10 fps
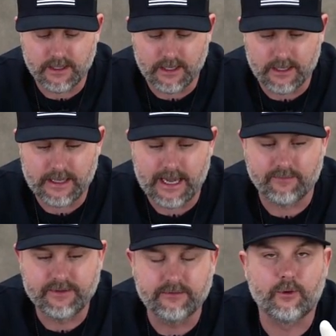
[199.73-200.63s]
uh,
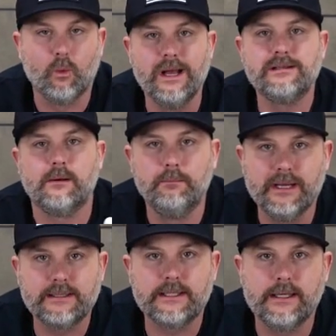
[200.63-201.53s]
have different ways of
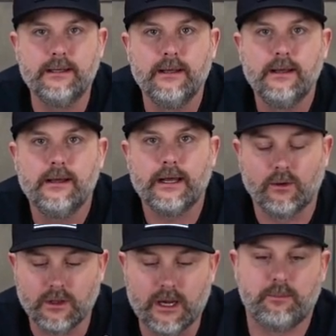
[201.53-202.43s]
mixing. I
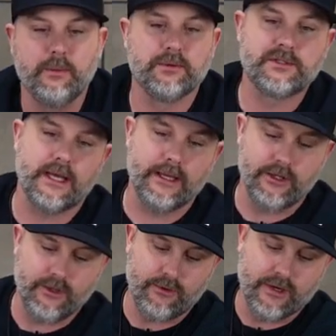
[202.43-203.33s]
know a lot of people say
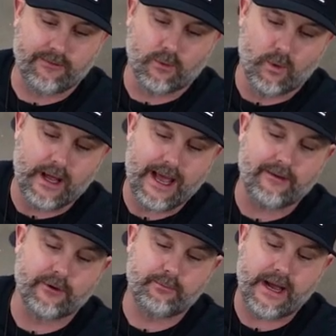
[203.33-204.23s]
you never wanna
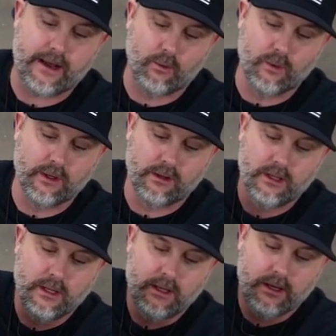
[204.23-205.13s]
have your paddle wheel
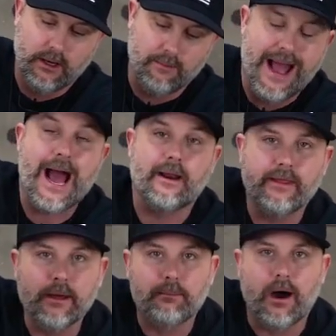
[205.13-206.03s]
um, out
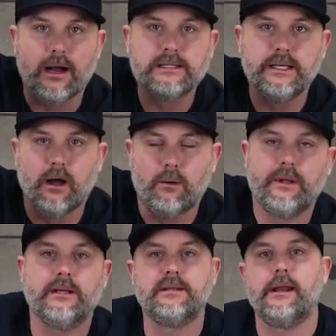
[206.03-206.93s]
of the epoxy at all
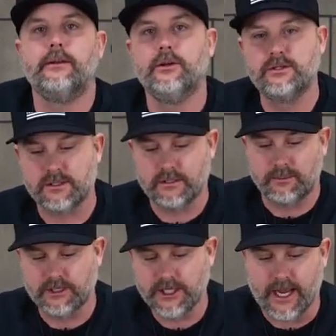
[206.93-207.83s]
because that induces a
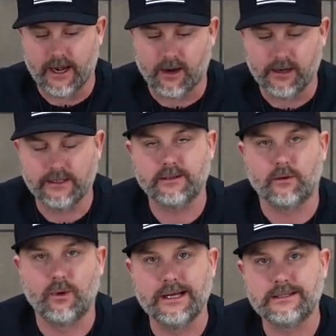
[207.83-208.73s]
bunch of air into
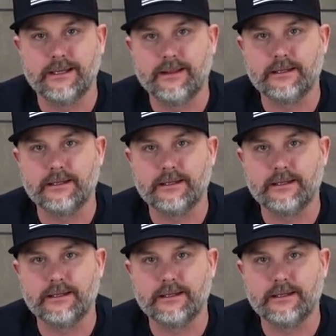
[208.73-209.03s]
the resin and